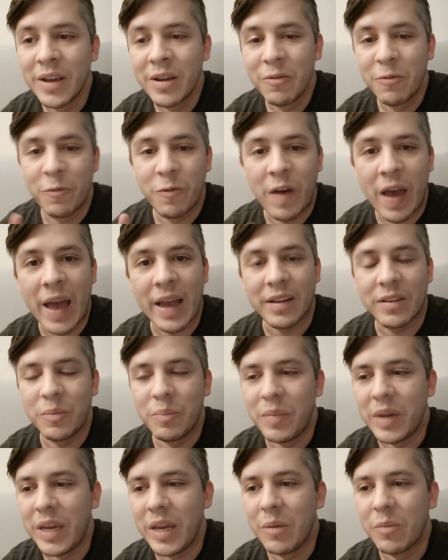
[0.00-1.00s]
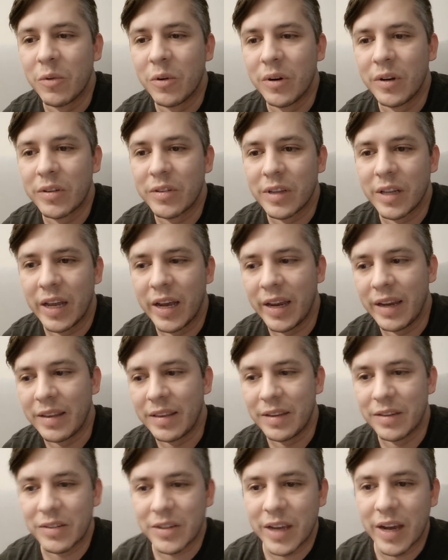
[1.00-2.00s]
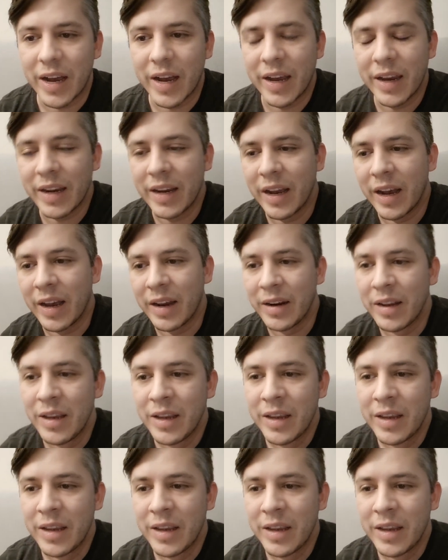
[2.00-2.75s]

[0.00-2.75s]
fact meme where it's like this guy got